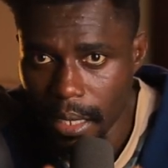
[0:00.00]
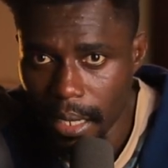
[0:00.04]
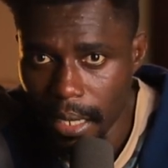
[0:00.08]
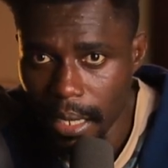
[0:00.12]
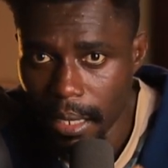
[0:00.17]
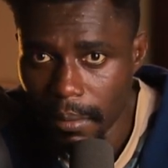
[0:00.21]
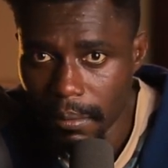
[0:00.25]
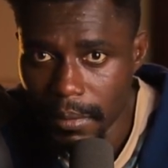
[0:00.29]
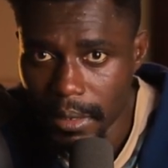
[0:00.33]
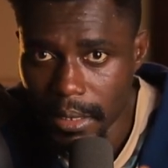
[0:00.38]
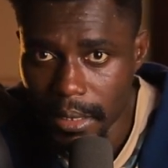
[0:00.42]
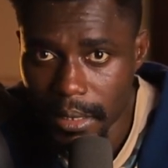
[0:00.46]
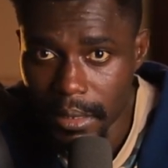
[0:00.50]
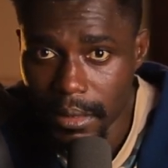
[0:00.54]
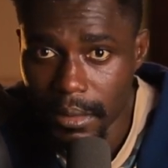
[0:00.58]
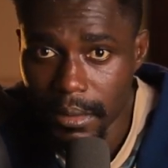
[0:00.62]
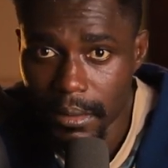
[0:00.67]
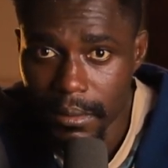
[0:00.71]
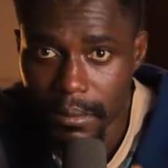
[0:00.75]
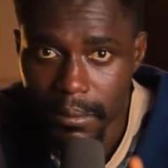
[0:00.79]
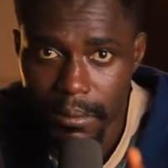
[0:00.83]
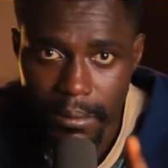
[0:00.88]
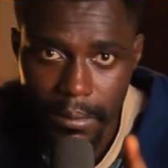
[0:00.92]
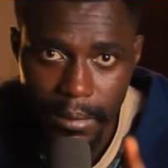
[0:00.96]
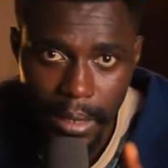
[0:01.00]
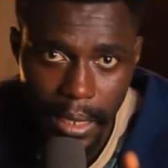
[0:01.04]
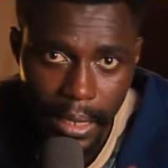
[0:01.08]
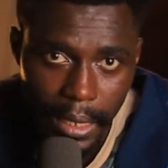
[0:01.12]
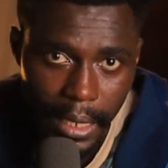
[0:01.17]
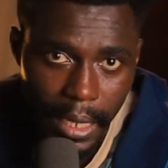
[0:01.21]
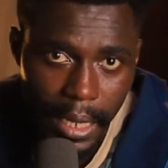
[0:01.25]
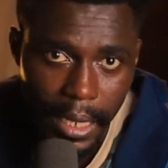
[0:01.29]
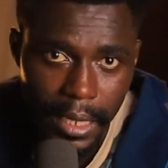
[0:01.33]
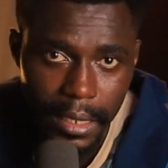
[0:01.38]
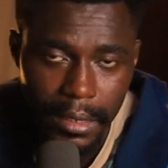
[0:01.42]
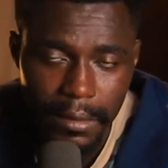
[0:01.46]
I am still
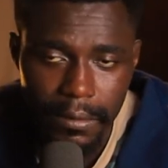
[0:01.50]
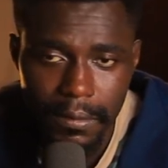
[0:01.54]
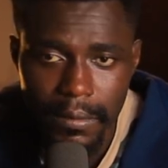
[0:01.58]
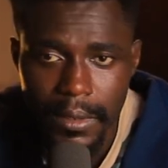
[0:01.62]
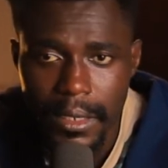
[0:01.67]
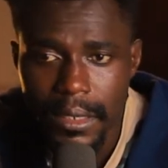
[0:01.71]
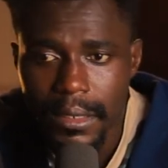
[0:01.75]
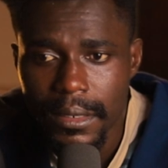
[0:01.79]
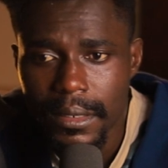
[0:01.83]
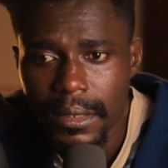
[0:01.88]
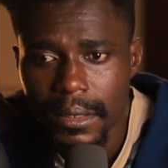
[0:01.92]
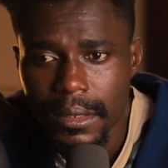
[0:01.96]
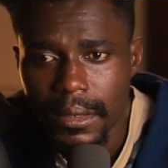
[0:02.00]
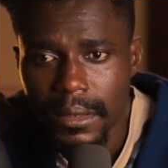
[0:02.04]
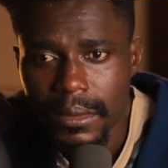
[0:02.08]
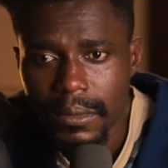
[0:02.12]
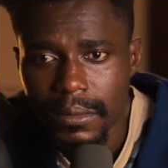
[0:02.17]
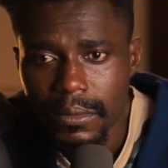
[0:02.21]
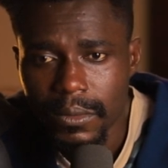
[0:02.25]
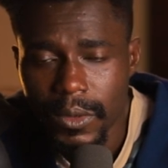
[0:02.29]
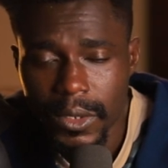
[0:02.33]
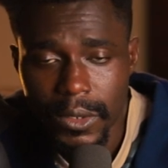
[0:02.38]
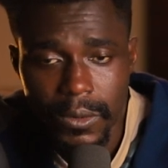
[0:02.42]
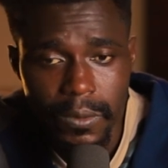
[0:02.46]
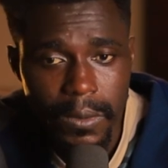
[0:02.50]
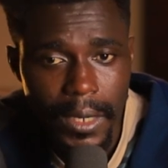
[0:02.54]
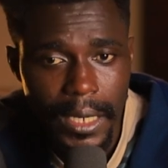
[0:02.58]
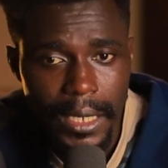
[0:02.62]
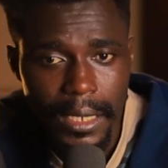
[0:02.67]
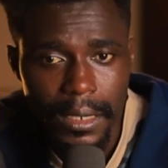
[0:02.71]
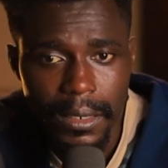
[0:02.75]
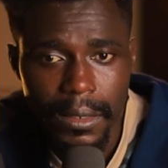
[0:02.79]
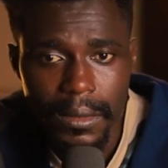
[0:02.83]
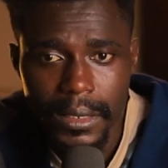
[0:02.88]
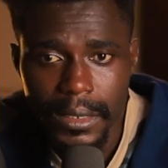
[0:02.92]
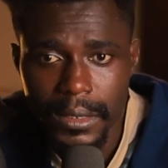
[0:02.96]
alive. Was
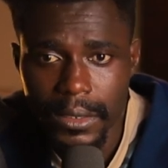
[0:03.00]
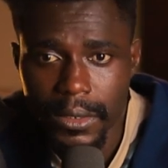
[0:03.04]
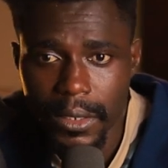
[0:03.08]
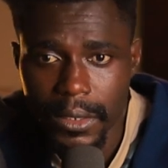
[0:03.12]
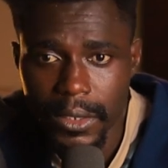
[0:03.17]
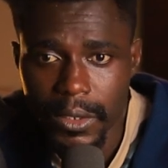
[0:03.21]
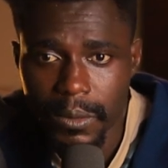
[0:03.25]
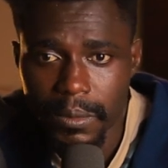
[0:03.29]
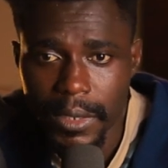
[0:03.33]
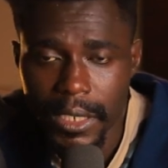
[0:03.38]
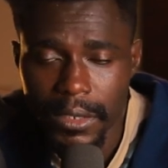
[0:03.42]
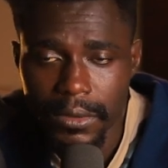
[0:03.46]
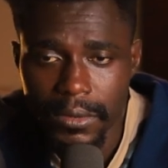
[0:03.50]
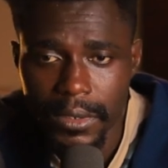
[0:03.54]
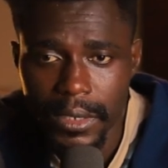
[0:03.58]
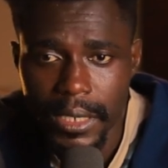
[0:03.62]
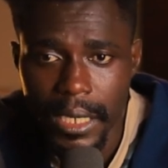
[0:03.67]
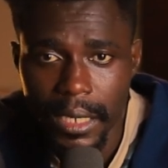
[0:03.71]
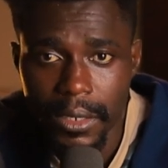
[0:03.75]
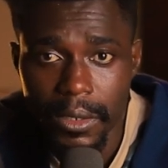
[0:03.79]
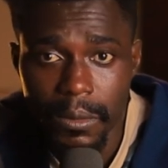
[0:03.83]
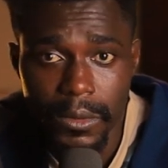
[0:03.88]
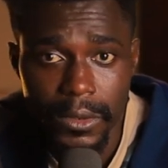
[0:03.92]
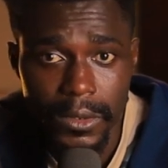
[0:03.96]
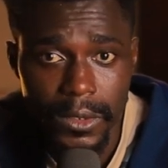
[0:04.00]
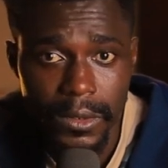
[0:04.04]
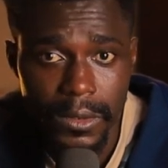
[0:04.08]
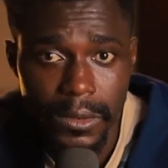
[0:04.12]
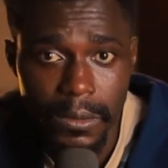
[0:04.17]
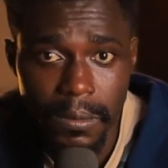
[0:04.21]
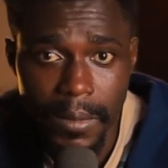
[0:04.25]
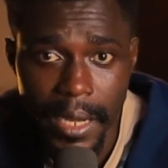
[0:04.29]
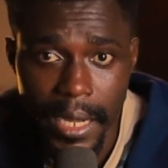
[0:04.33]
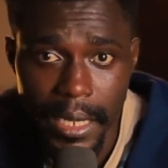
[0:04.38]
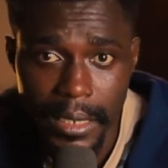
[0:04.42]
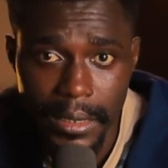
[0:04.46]
working on this documentary that almost
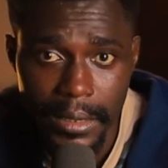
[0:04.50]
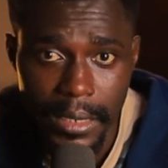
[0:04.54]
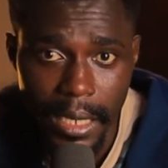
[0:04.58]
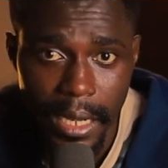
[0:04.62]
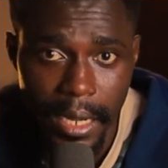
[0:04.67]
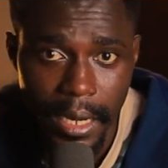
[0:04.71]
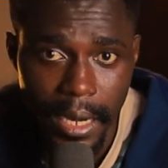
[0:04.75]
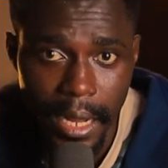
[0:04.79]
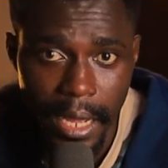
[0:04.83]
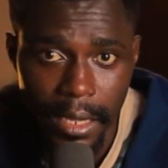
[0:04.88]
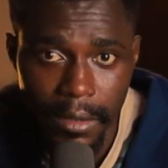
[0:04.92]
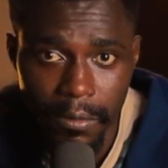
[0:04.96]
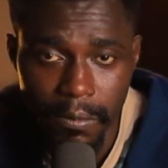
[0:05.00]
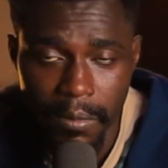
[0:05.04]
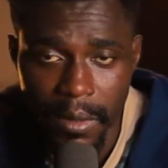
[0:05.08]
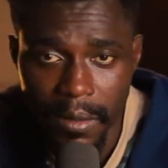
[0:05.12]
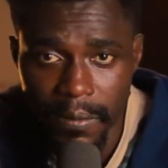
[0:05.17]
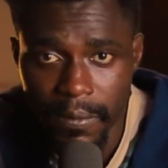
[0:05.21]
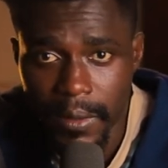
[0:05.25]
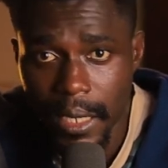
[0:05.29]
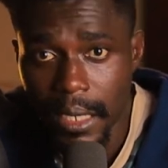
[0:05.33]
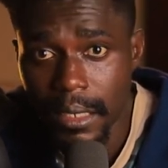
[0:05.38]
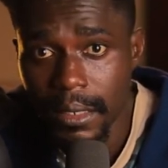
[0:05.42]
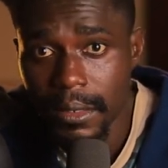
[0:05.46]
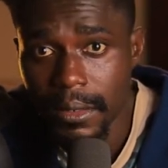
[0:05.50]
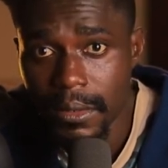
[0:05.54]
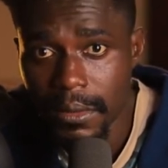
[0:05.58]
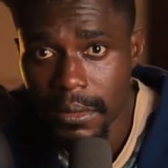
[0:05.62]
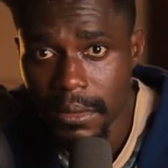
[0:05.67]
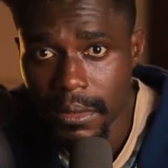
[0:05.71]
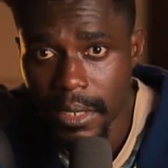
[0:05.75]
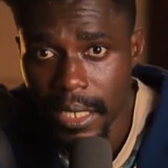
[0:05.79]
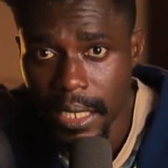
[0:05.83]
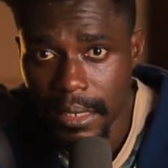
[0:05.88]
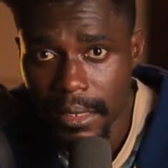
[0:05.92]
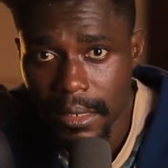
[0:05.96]
took my entire life, but thank
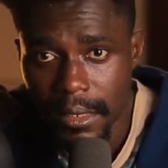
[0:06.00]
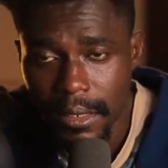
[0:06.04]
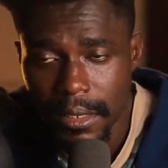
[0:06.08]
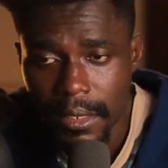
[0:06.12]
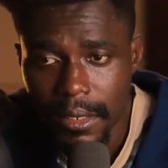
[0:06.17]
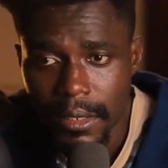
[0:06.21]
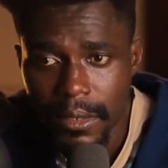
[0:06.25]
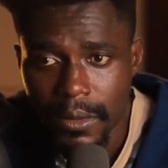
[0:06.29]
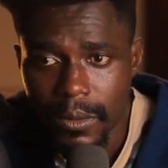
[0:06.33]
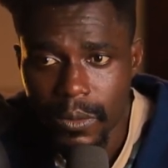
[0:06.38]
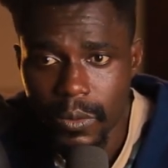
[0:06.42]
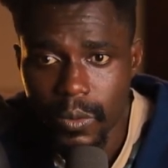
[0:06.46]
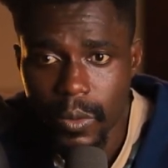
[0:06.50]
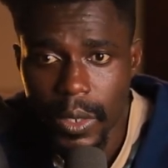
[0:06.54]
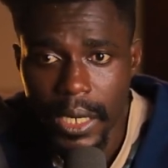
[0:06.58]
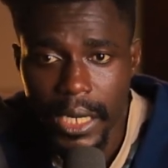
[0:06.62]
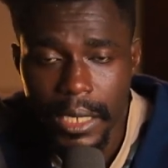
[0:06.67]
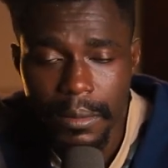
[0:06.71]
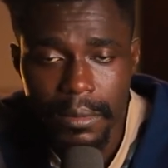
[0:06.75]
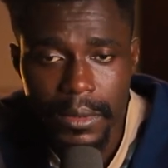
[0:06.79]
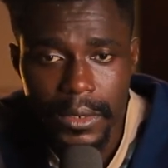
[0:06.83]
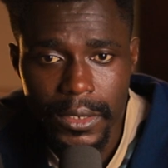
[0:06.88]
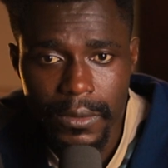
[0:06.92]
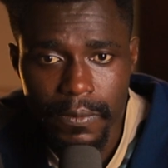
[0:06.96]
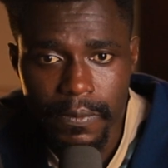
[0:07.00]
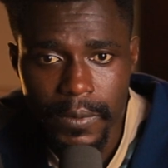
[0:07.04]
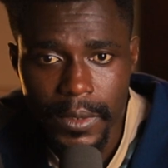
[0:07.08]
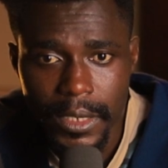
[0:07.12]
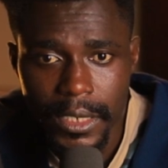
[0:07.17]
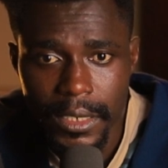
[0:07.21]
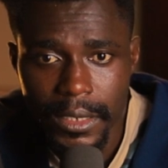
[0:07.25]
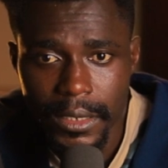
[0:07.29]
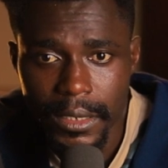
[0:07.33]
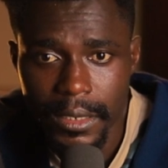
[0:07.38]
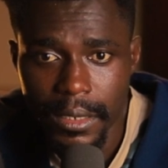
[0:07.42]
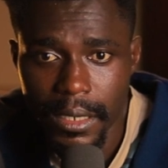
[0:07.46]
goodness we were able to
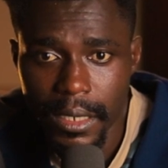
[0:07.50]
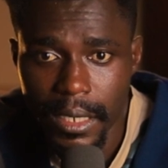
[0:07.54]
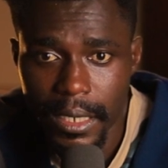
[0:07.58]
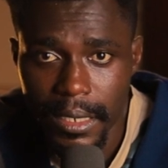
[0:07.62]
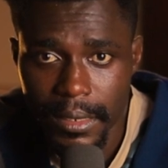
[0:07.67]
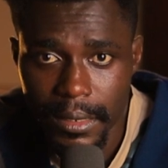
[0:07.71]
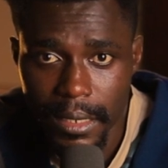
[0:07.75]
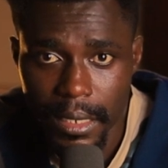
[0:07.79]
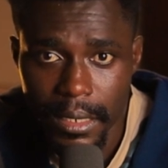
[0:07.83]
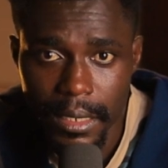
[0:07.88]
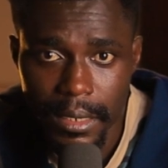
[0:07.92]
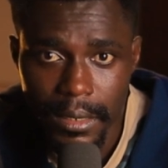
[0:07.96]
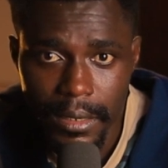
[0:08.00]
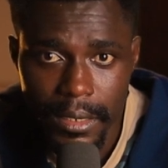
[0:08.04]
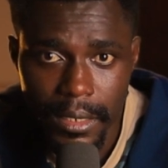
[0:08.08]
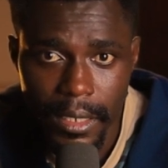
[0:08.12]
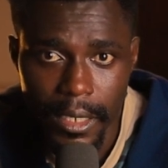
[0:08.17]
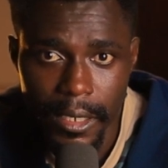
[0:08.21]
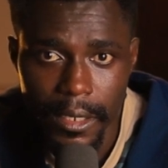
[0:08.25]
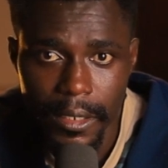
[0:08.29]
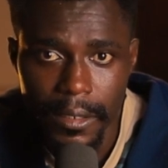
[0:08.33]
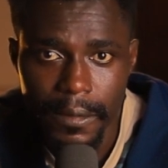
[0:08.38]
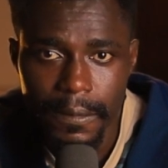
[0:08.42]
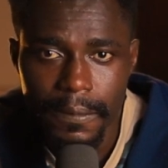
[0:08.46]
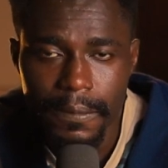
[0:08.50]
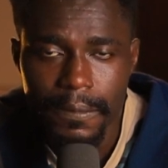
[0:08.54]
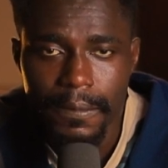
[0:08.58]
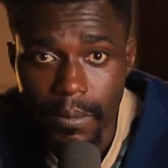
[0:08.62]
finish in less than a year.